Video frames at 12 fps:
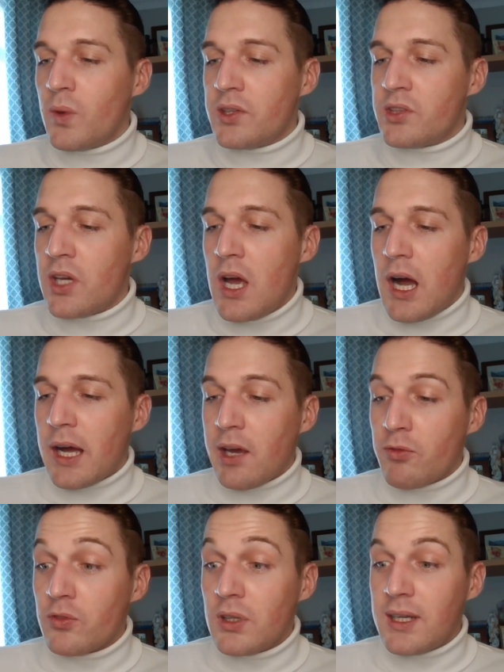which I
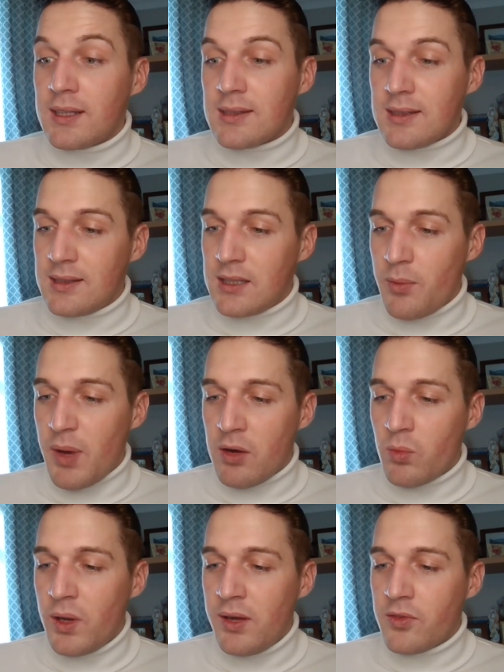get really excited
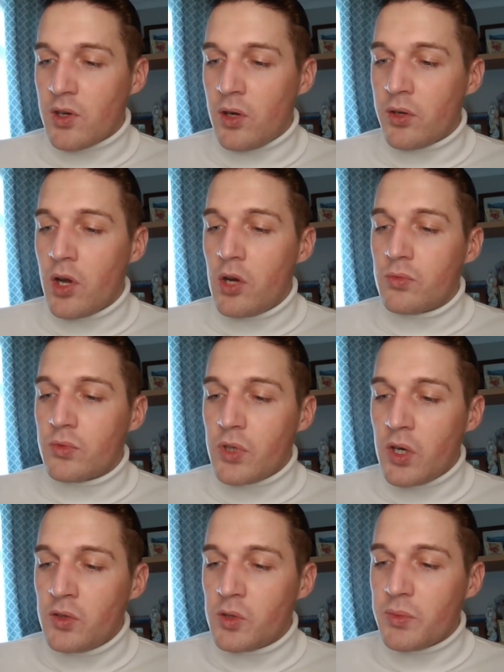about, we have got
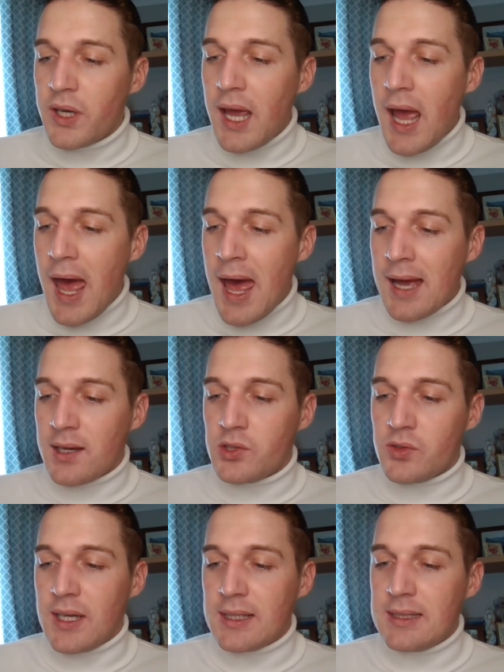rosemary
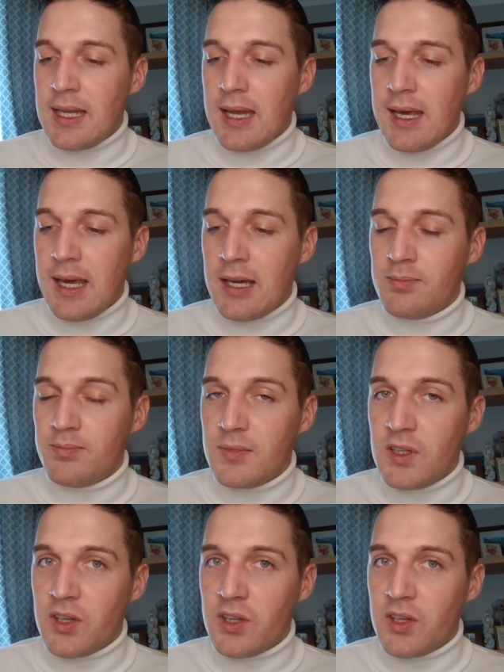extract in here.